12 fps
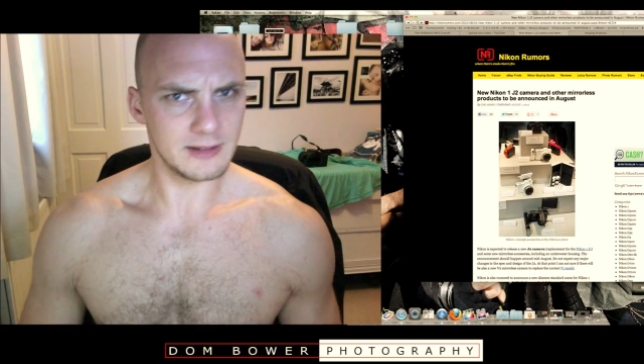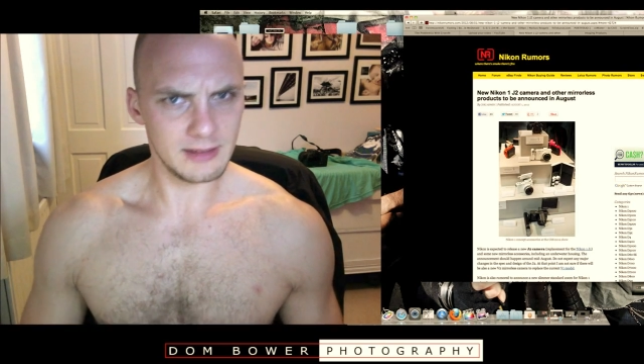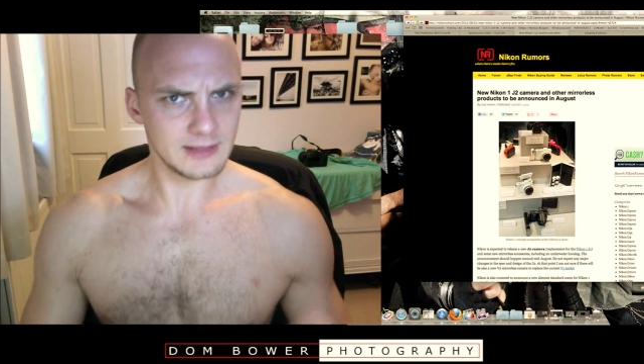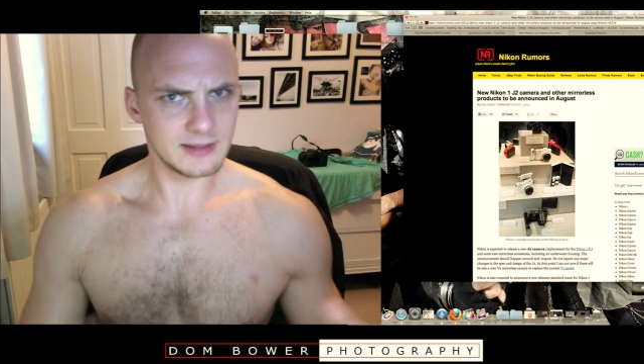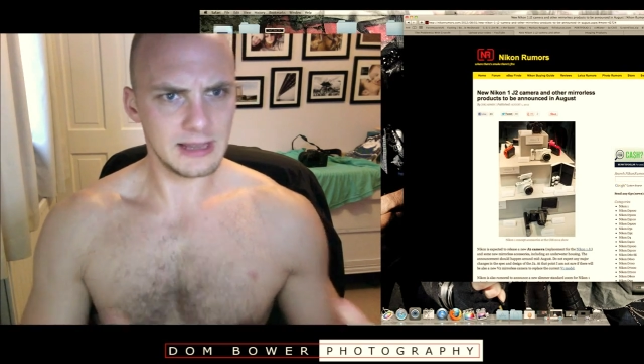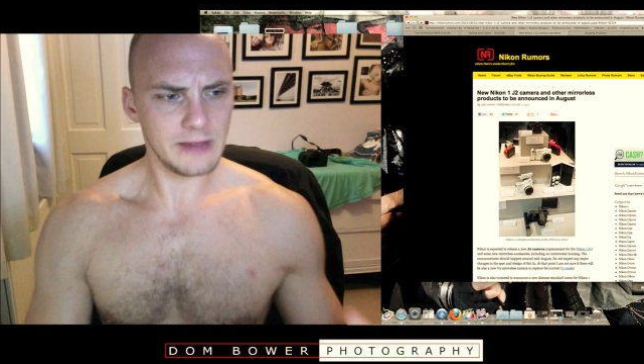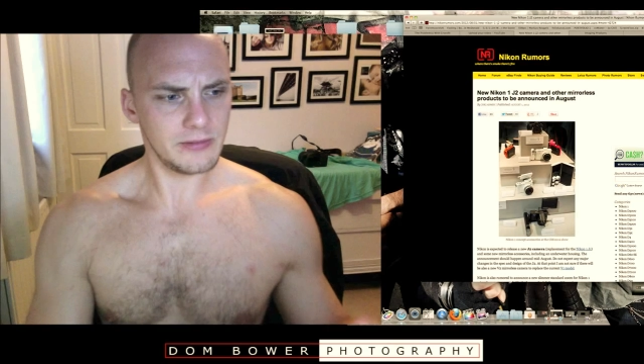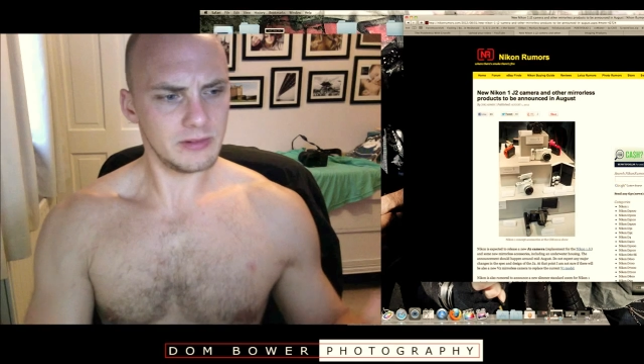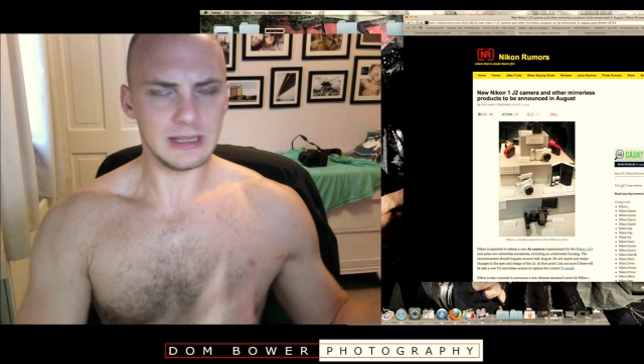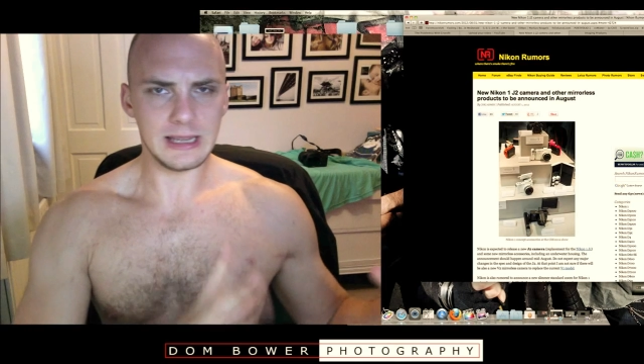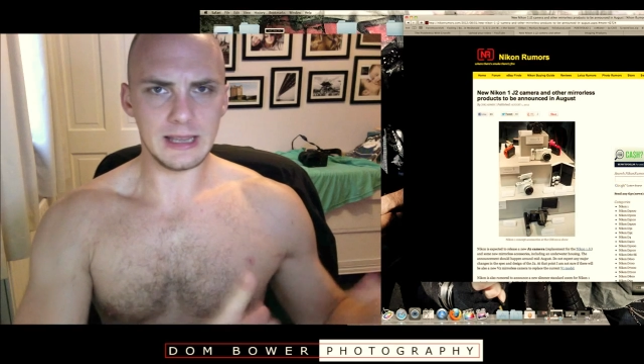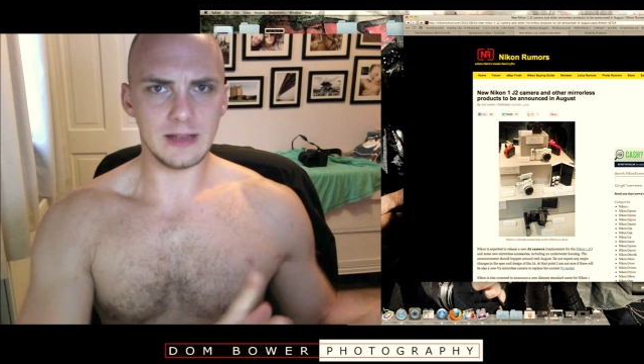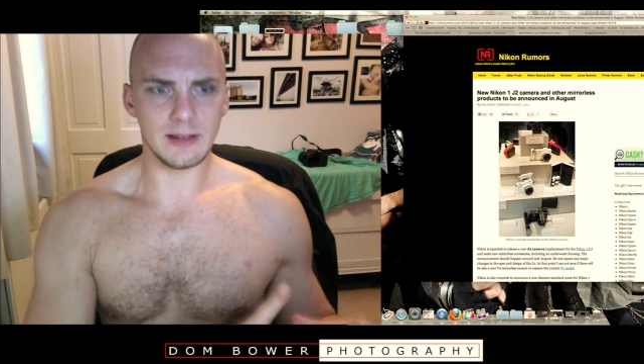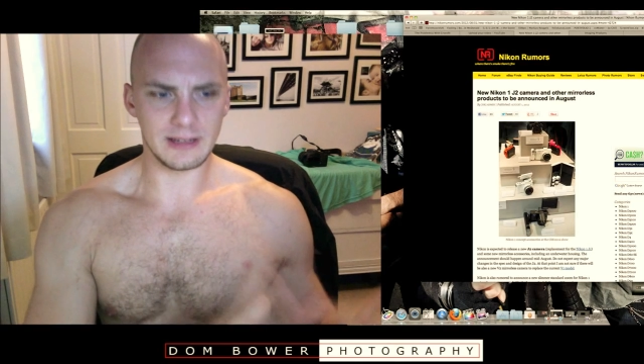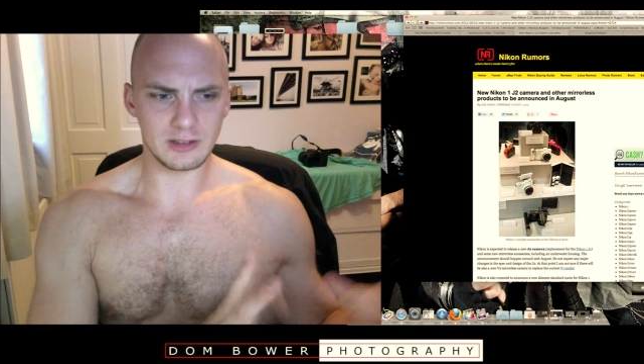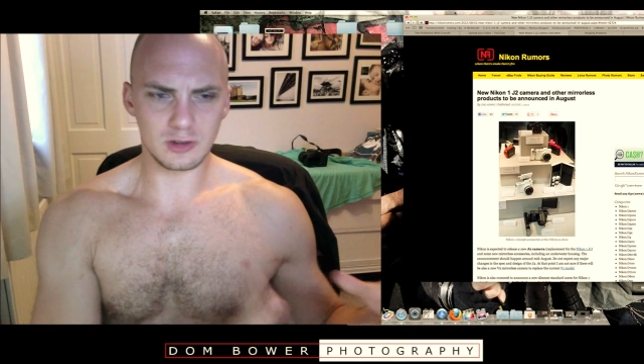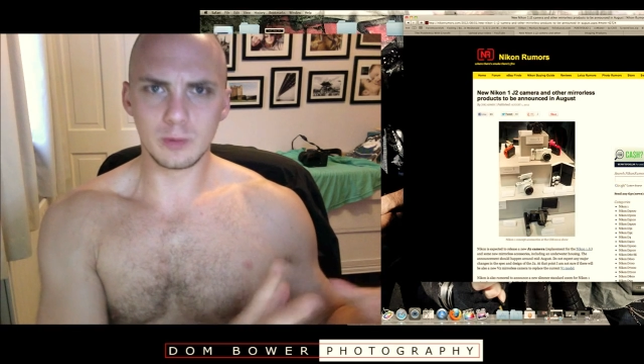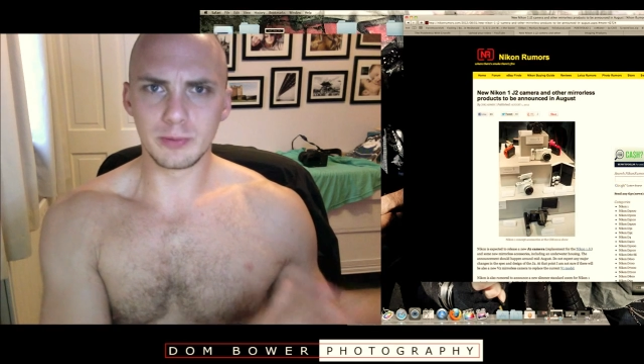That's definitely in like
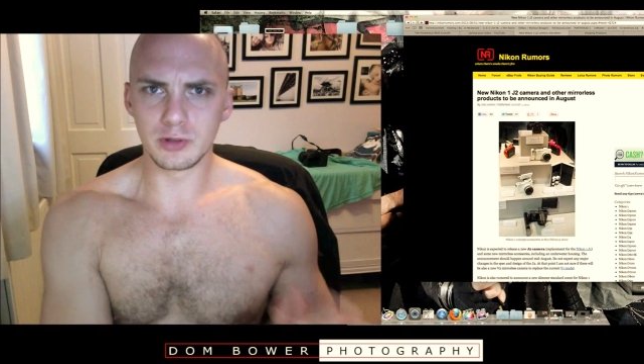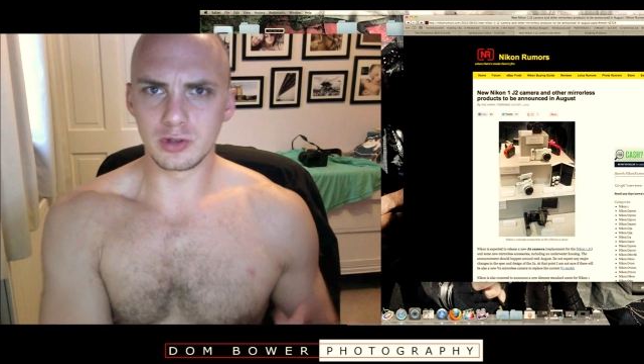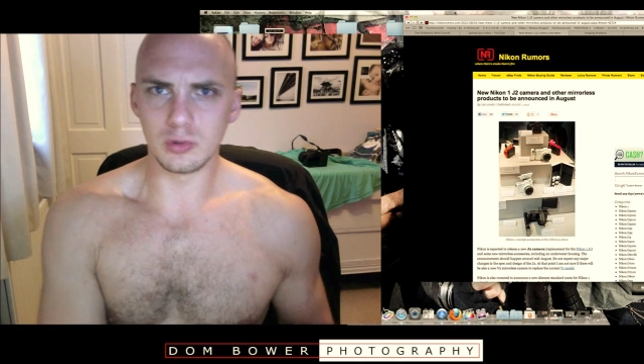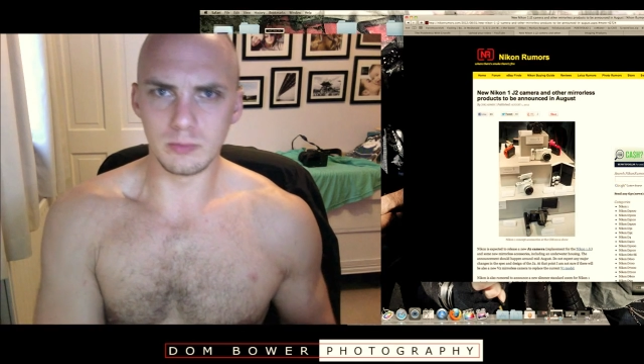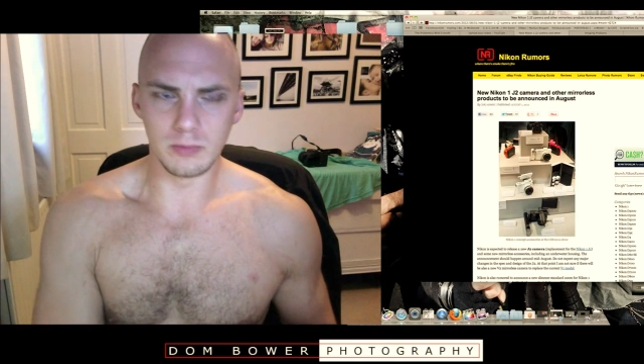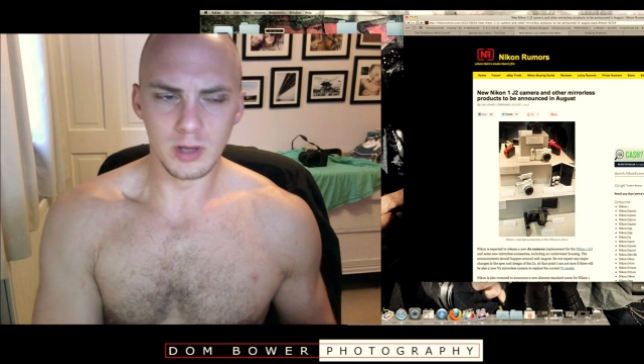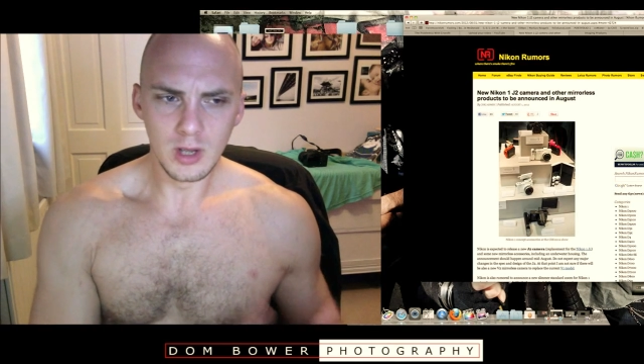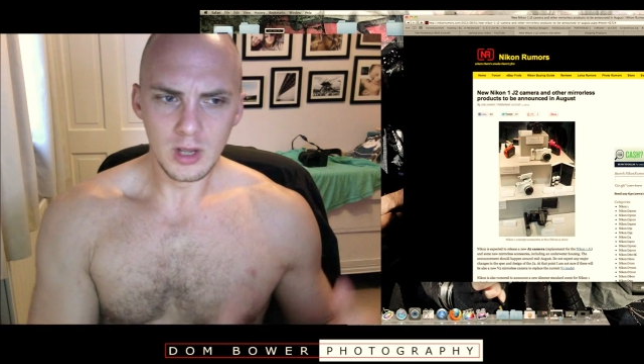super zoom